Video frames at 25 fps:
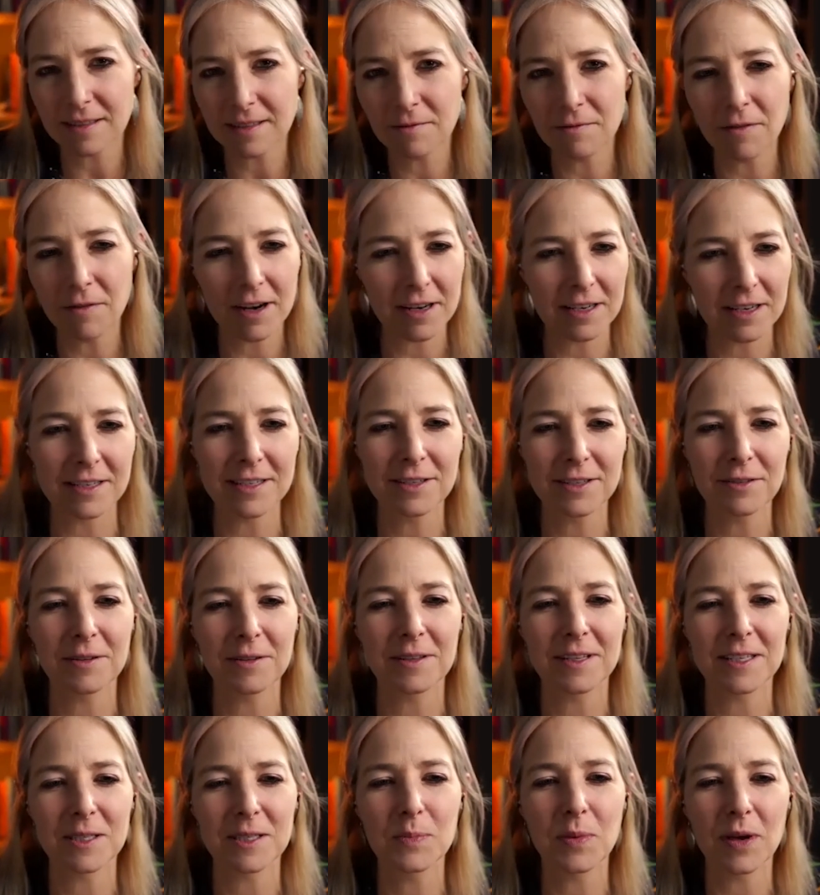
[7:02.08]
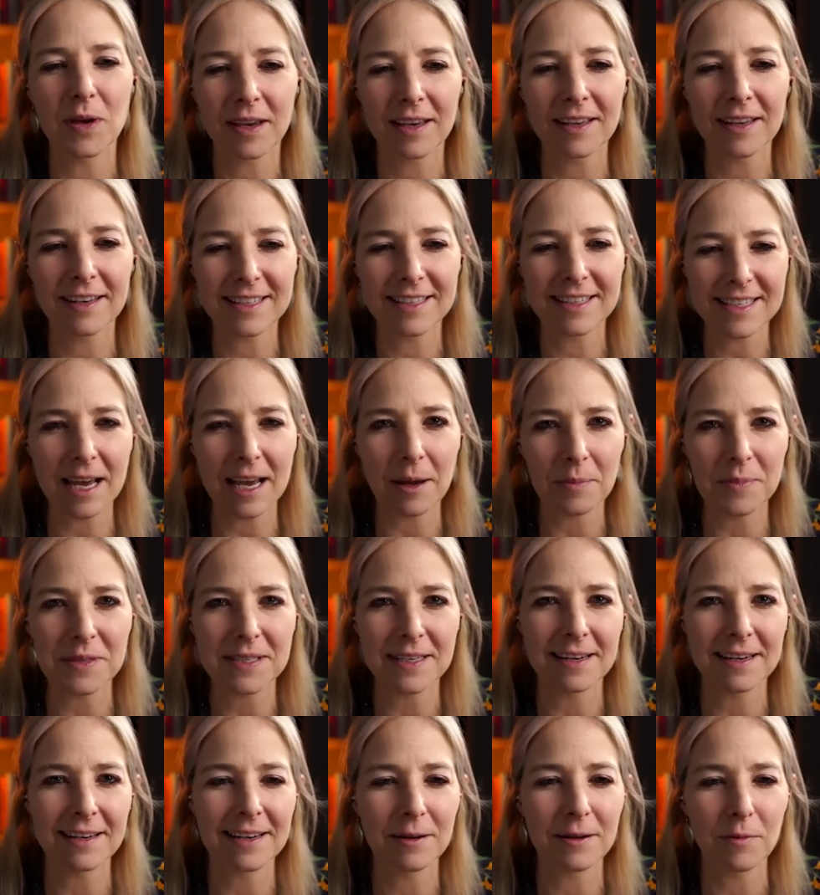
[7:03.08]
runs through this book, and it's
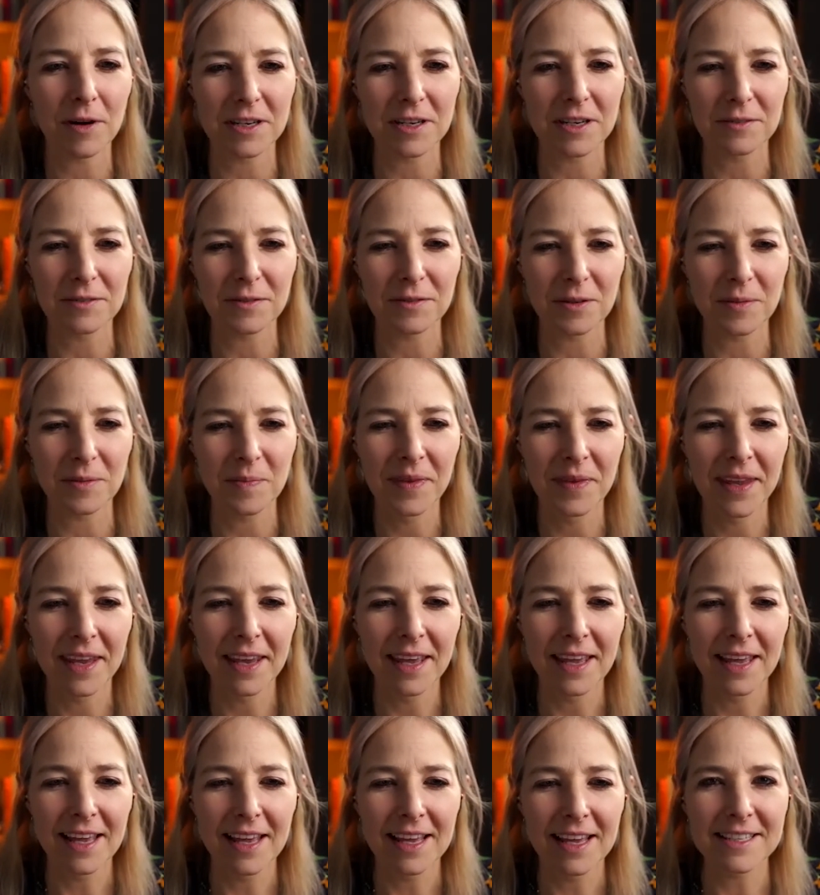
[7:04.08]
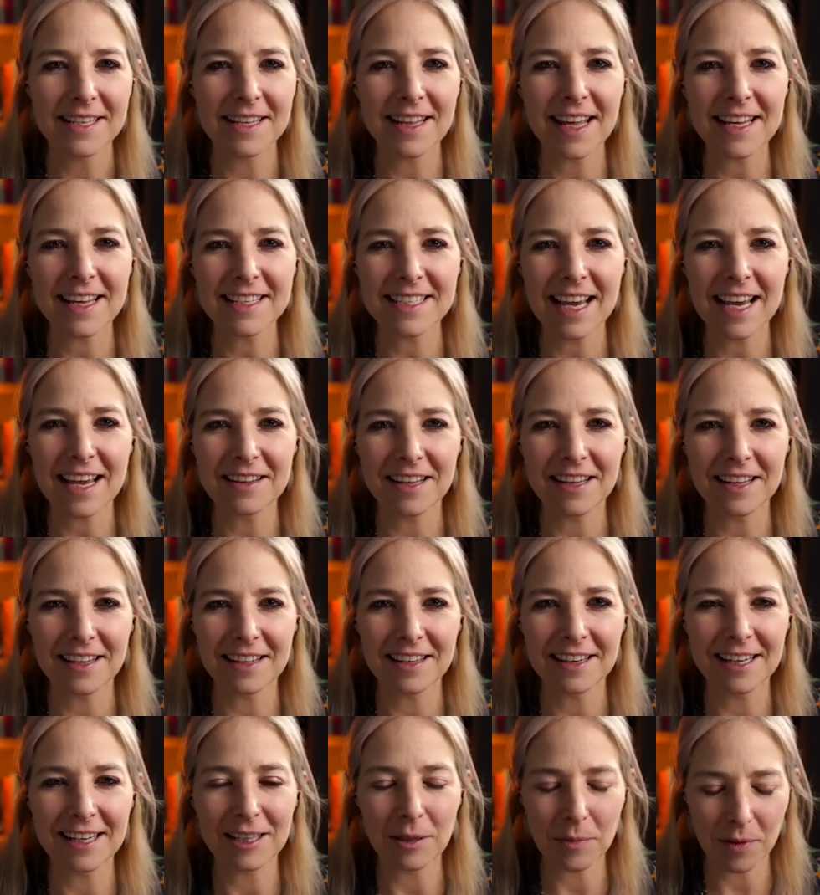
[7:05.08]
absolutely wonderful. So that's how
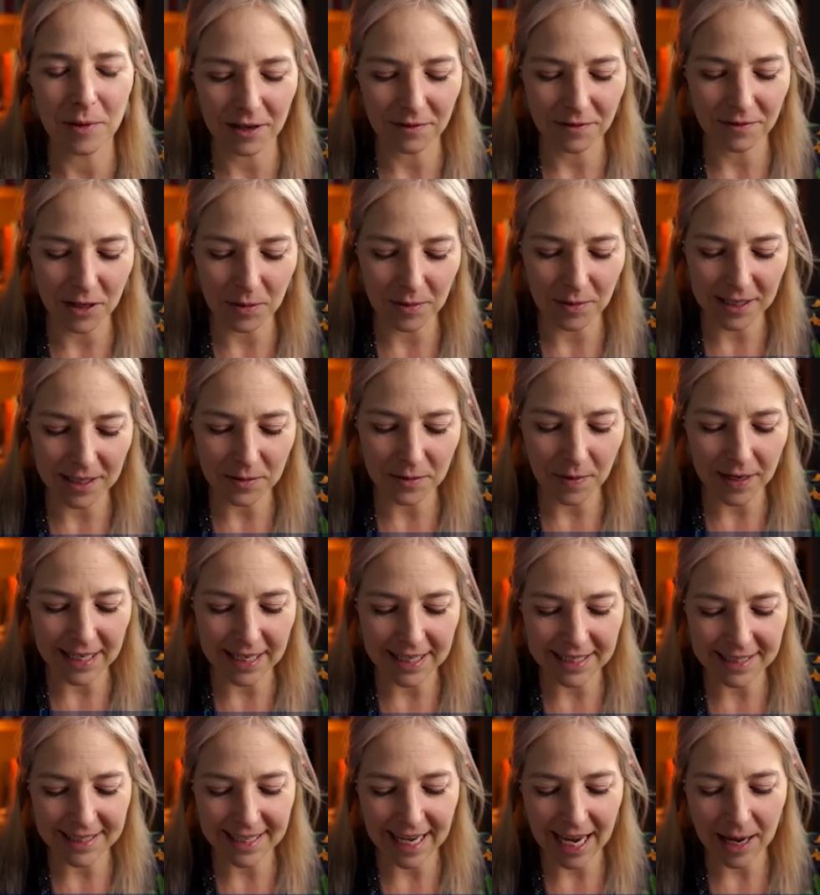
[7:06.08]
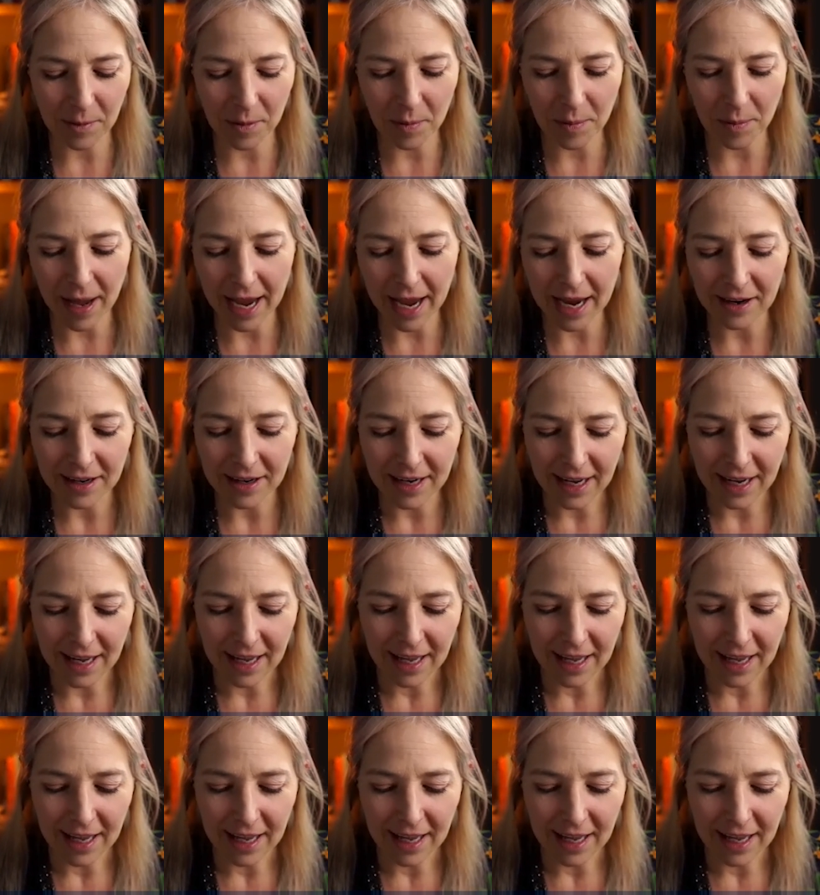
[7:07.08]
the Little Book of Humanist Weddings came about.